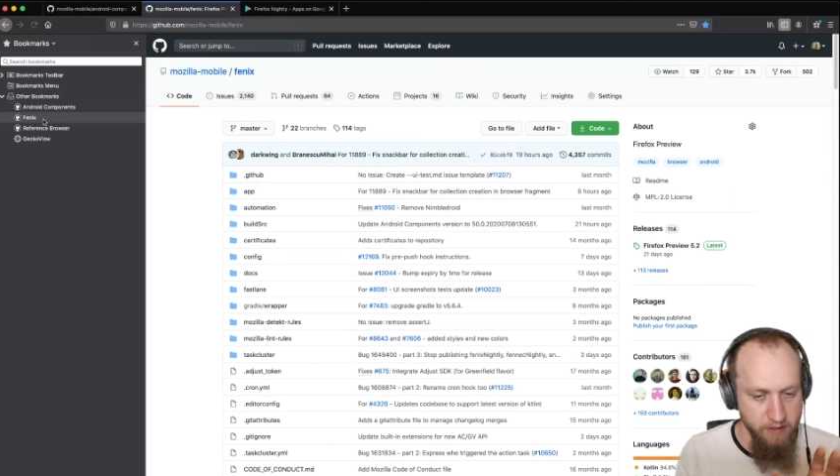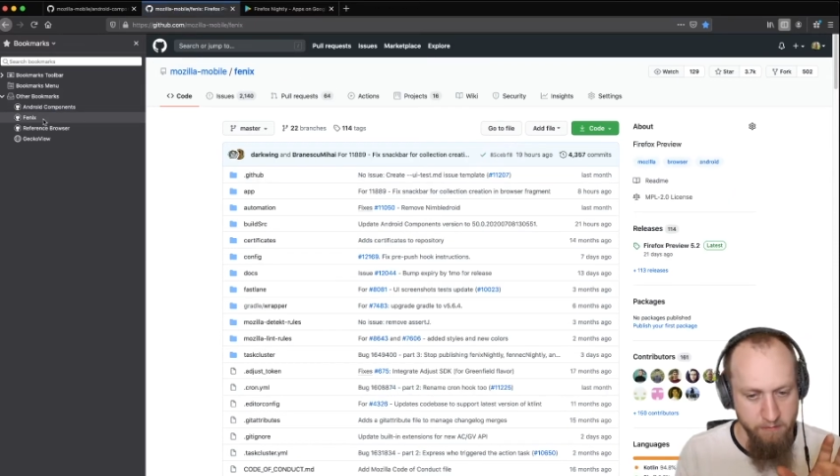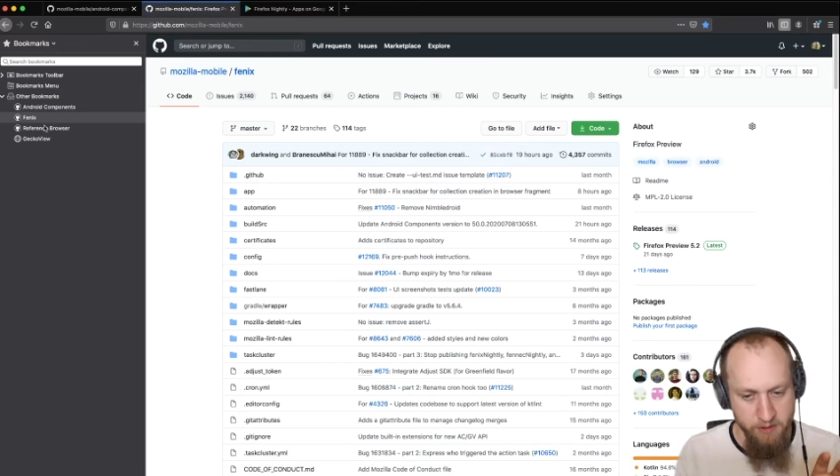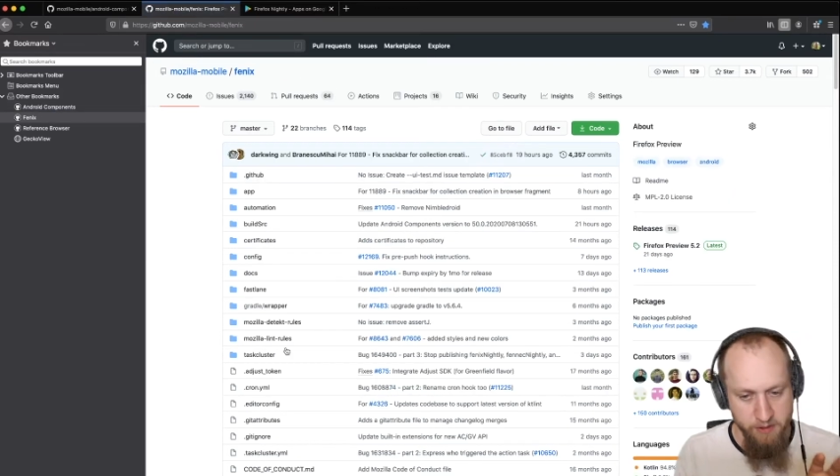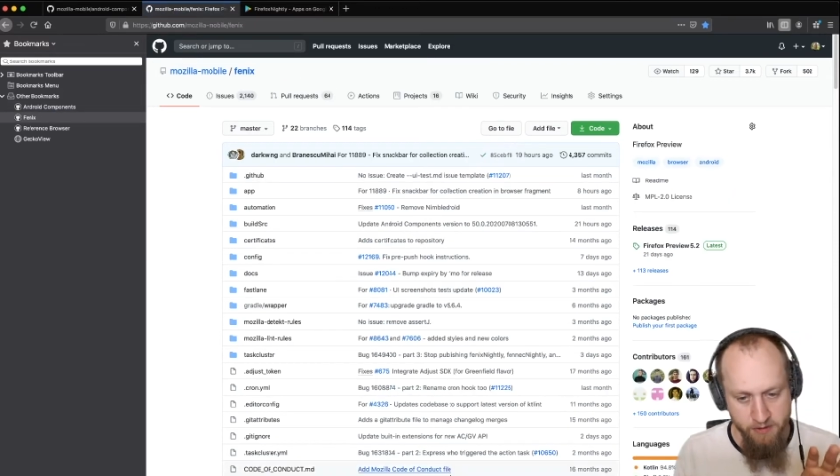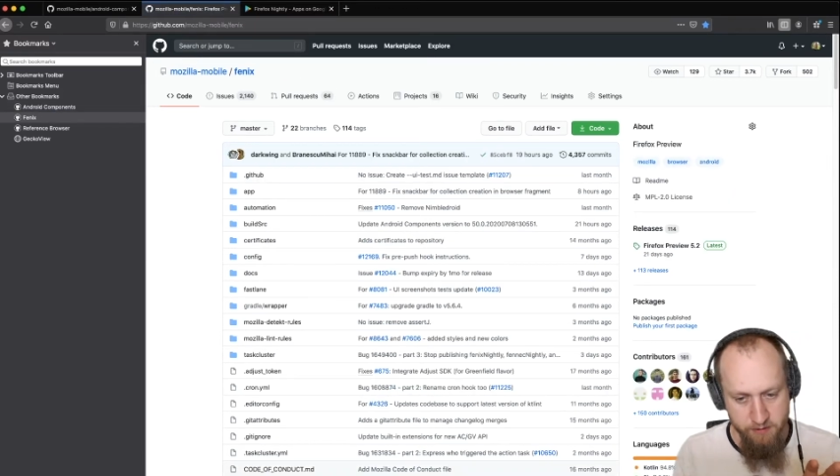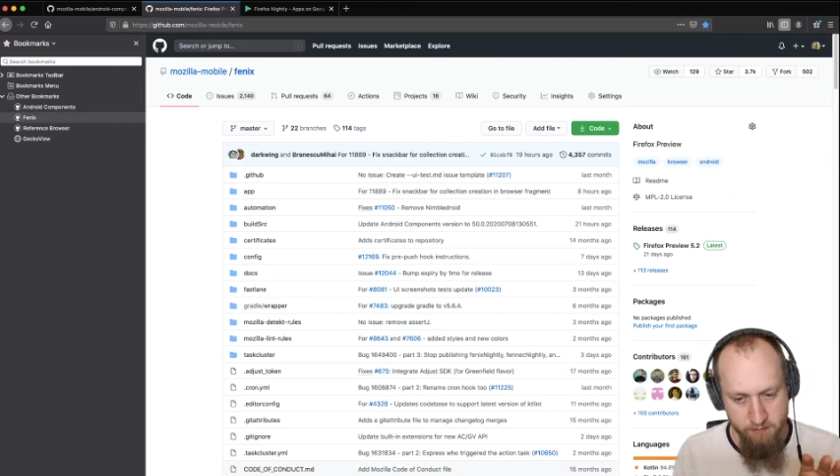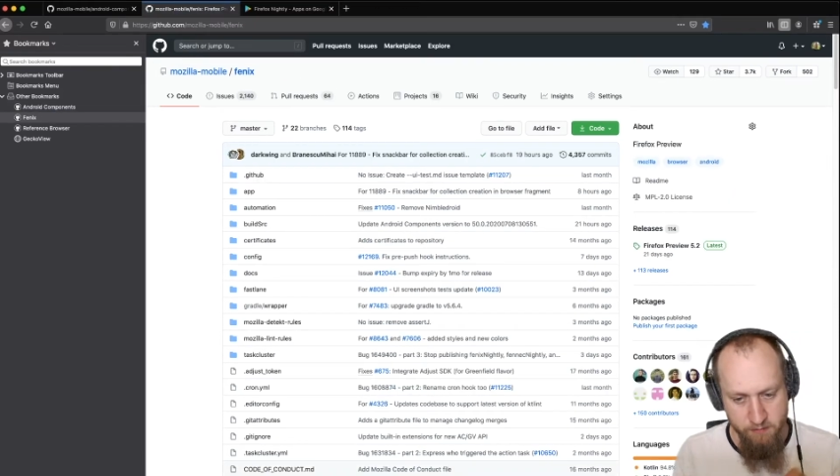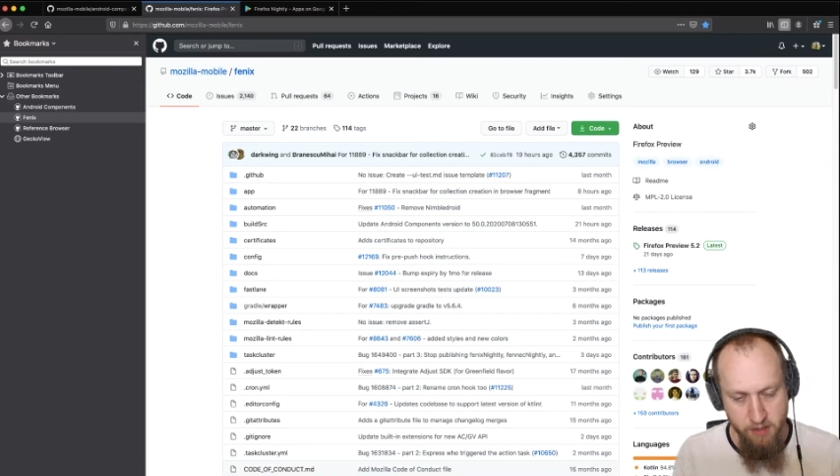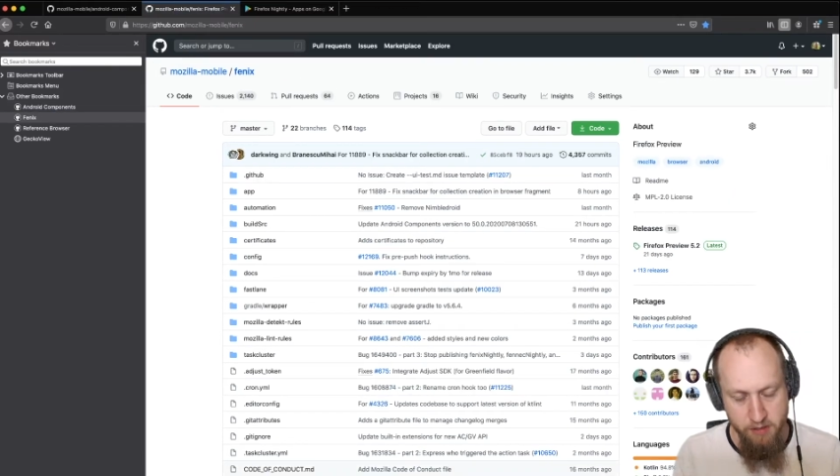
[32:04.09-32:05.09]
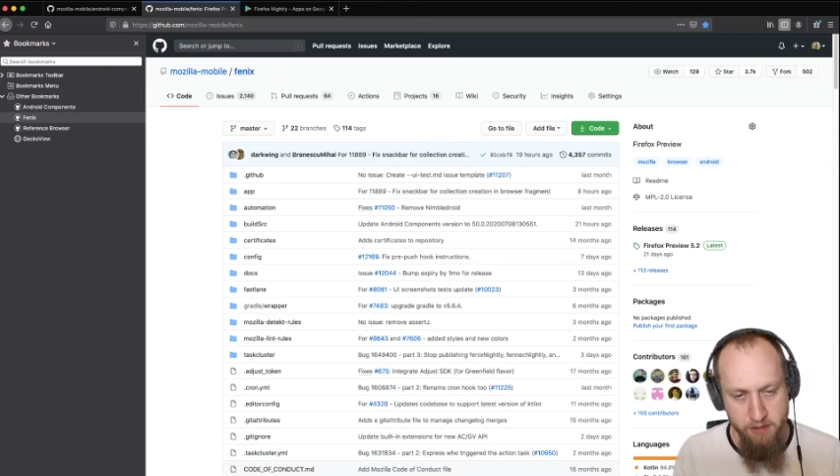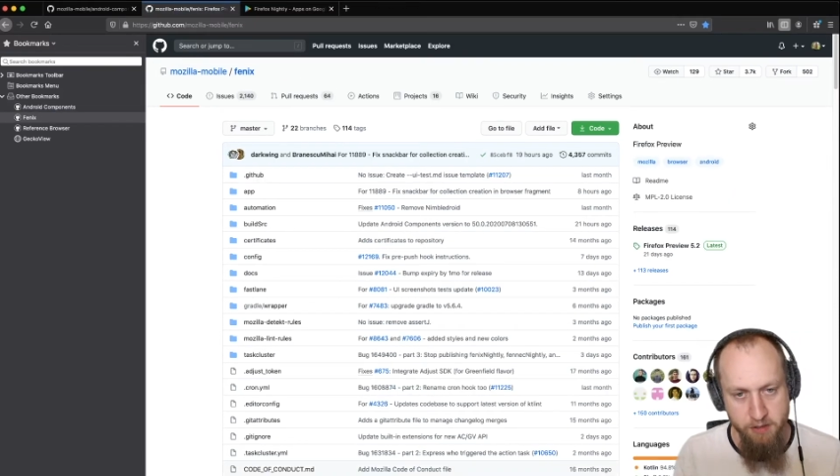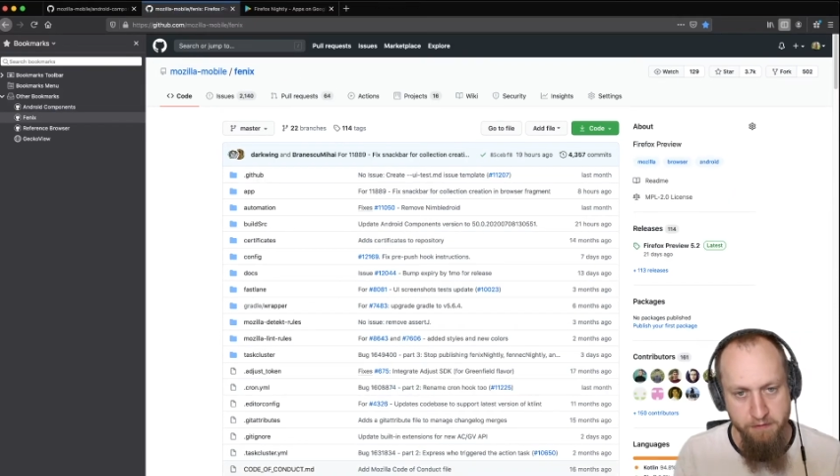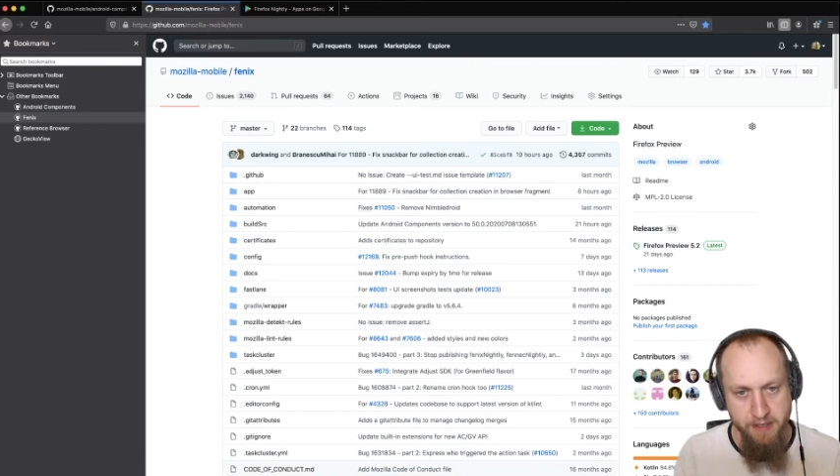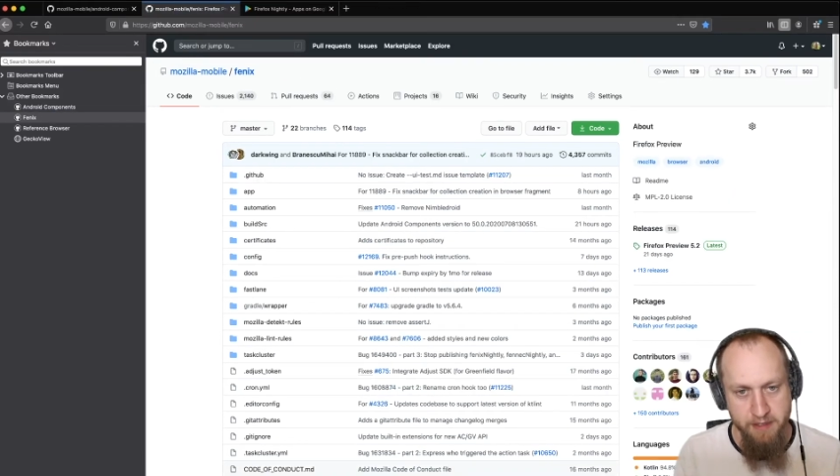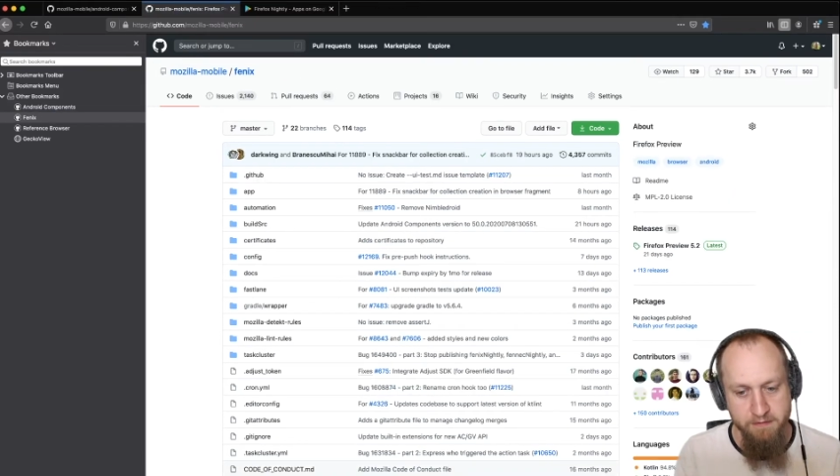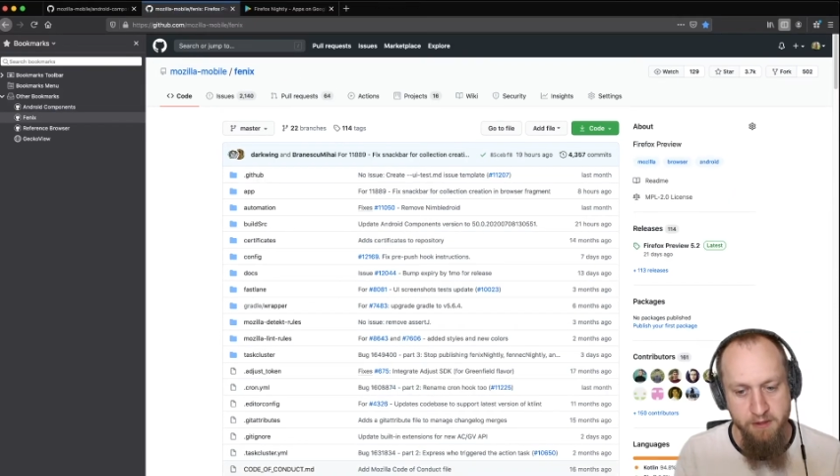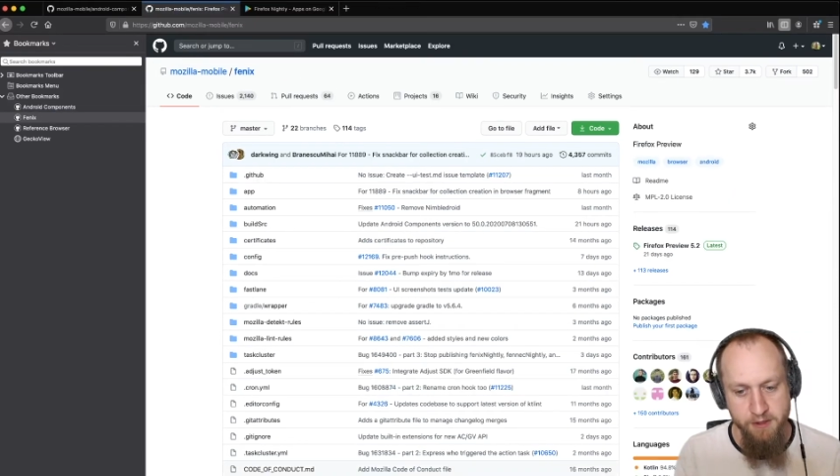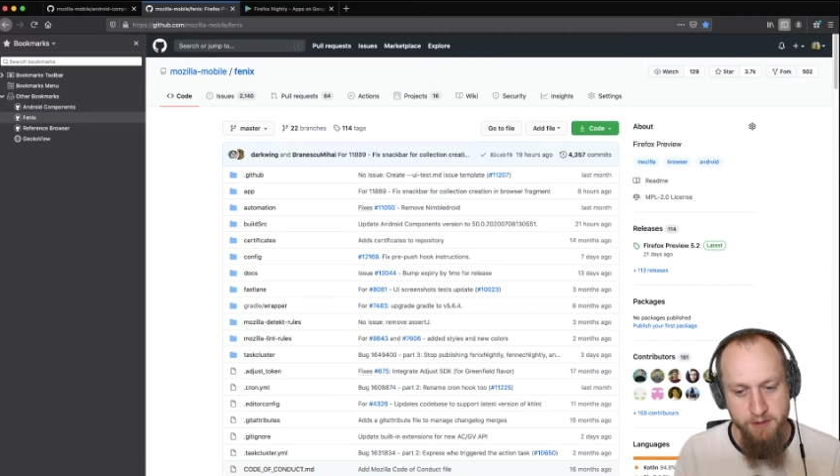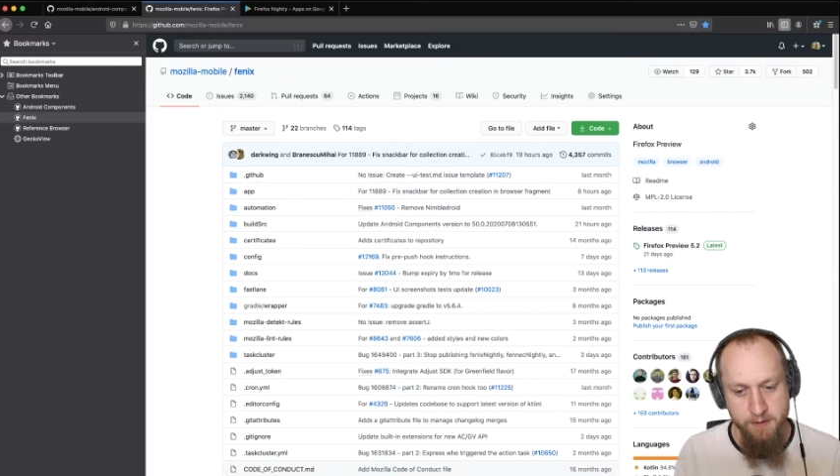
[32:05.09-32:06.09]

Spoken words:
which is like the new Firefox,